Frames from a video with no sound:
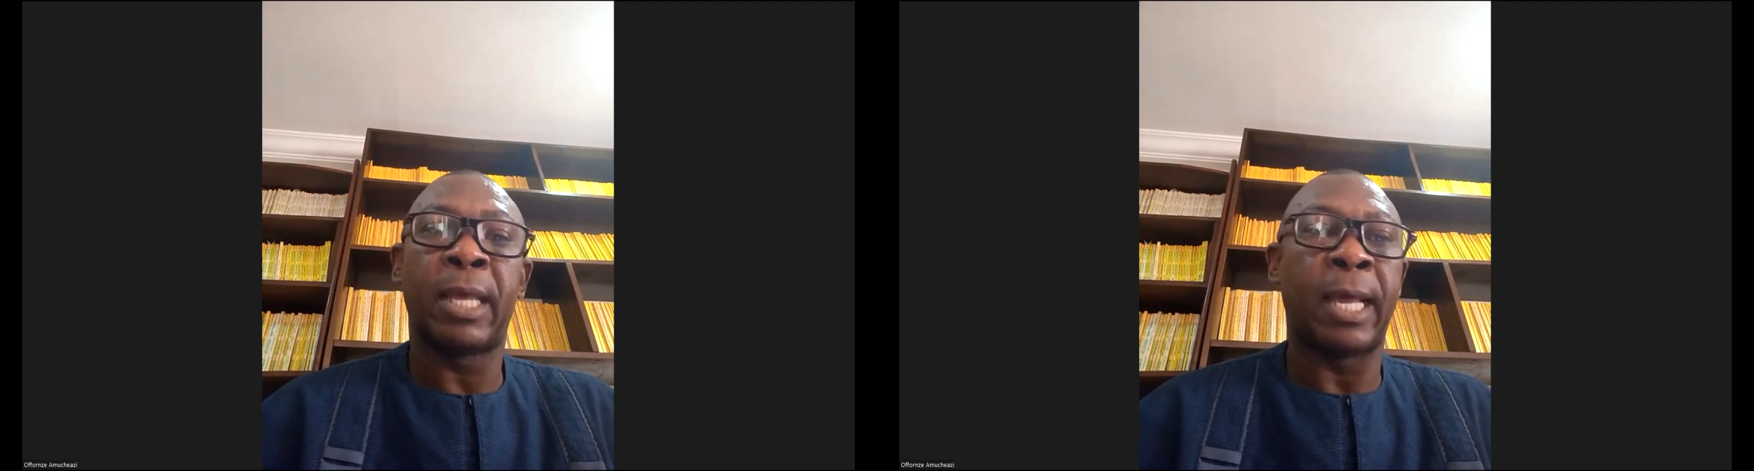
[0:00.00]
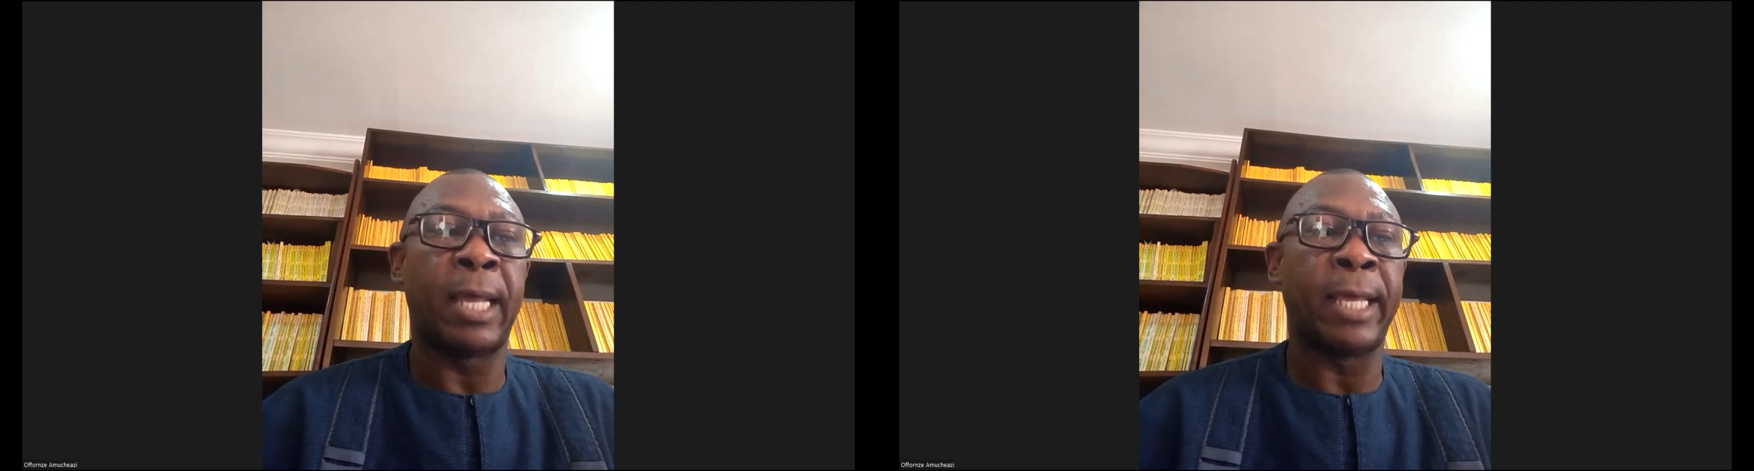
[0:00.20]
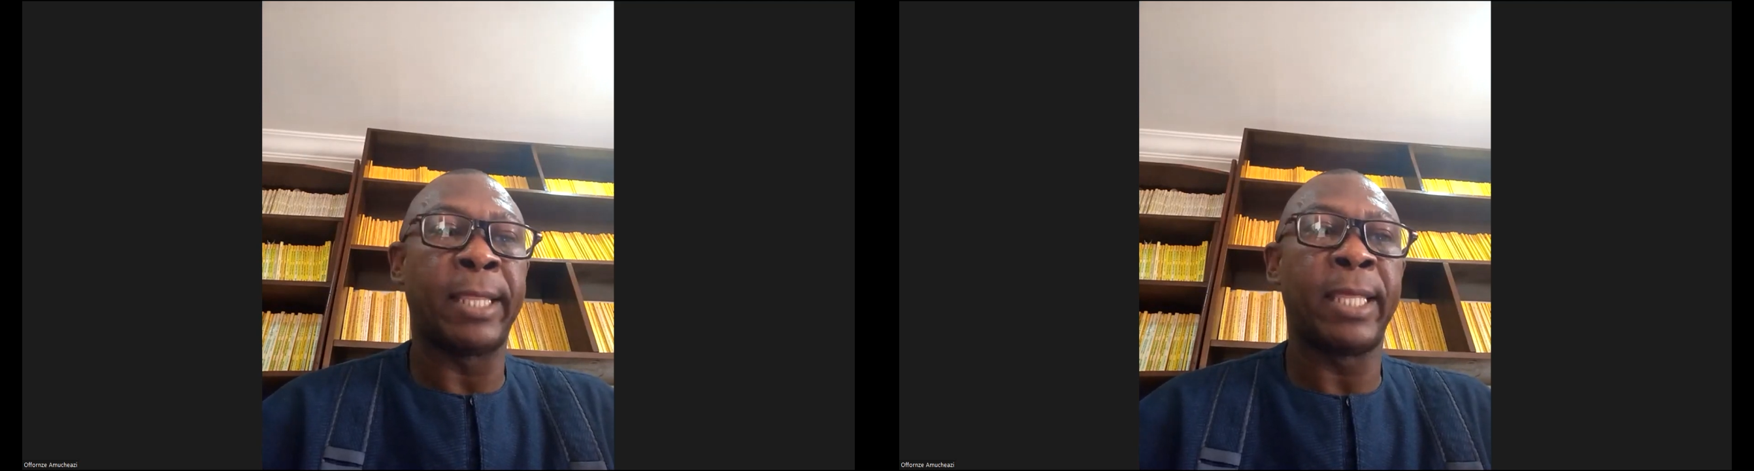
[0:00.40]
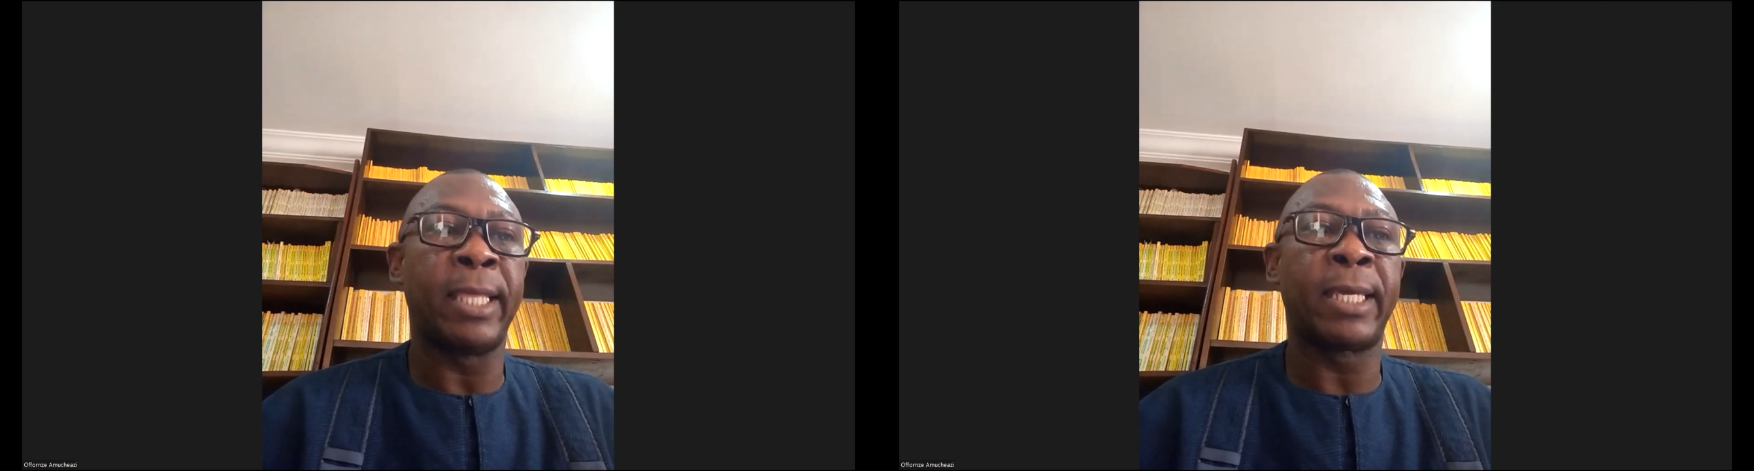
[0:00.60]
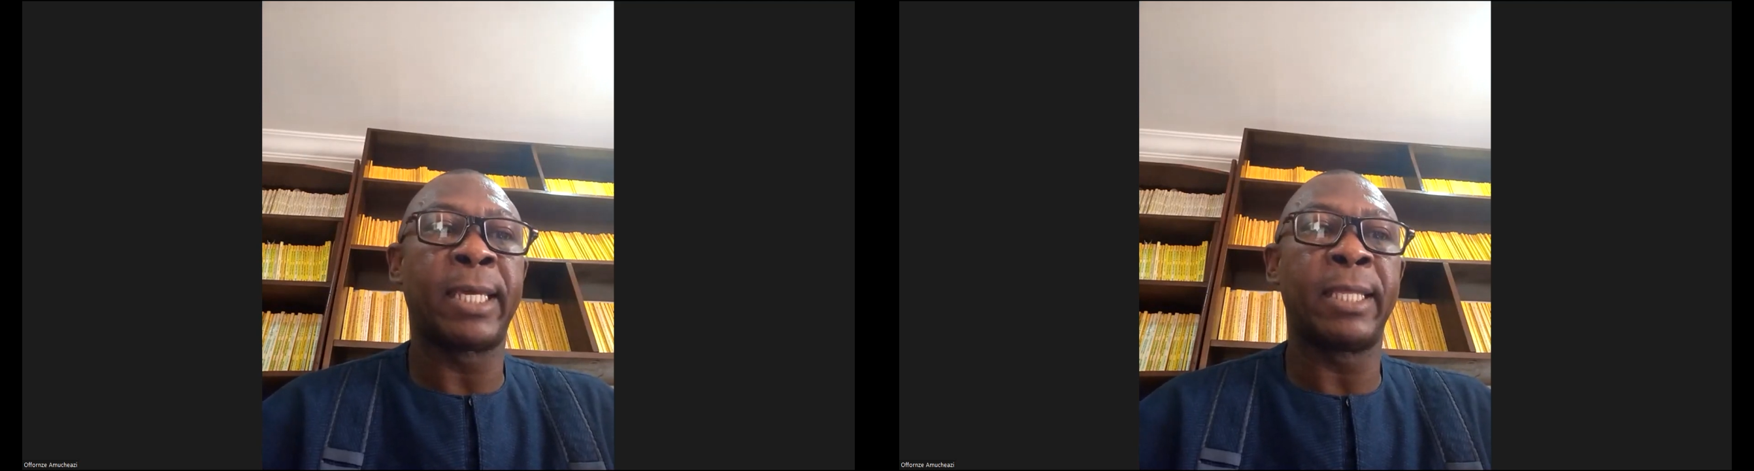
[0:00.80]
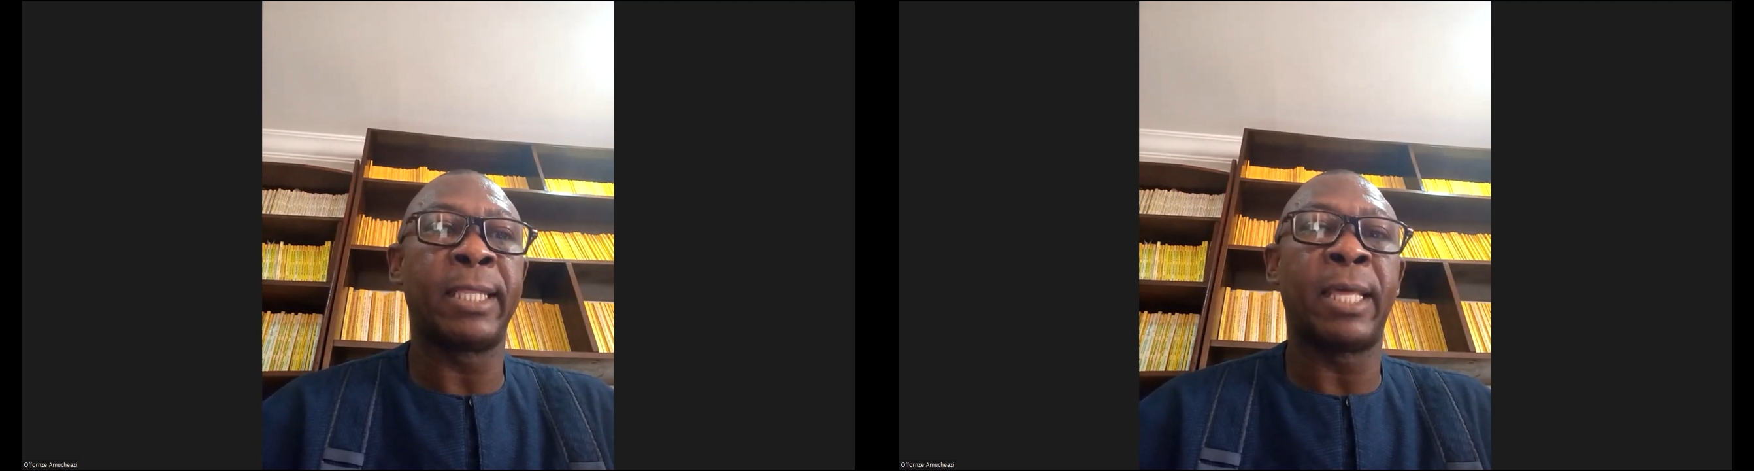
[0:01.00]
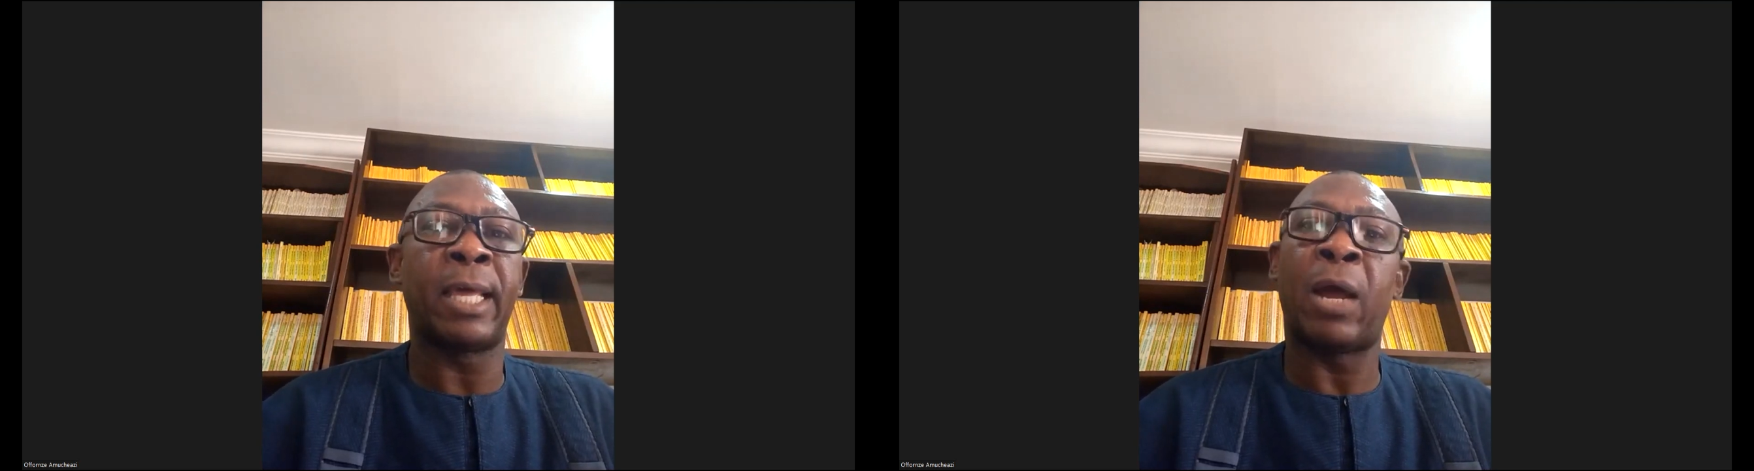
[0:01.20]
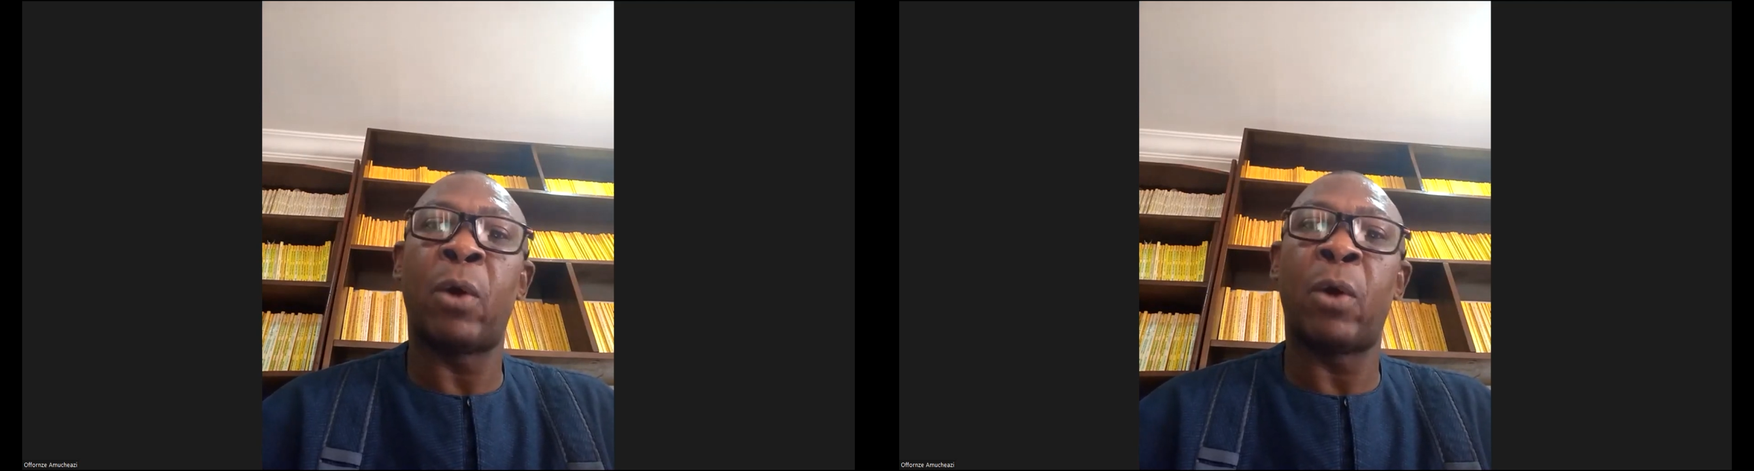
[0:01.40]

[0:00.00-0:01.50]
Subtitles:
And I think the